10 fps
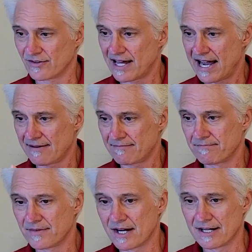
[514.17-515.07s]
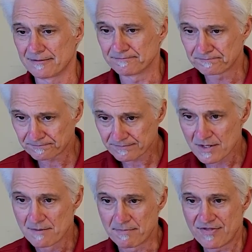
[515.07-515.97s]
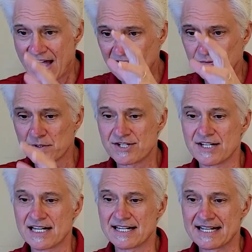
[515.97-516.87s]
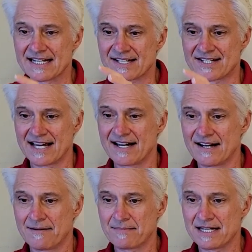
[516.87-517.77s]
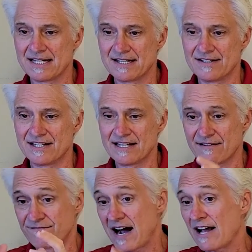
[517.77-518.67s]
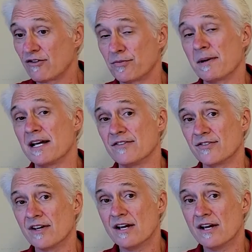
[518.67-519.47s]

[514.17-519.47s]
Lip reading: that. But that's what you need to get set up in the file space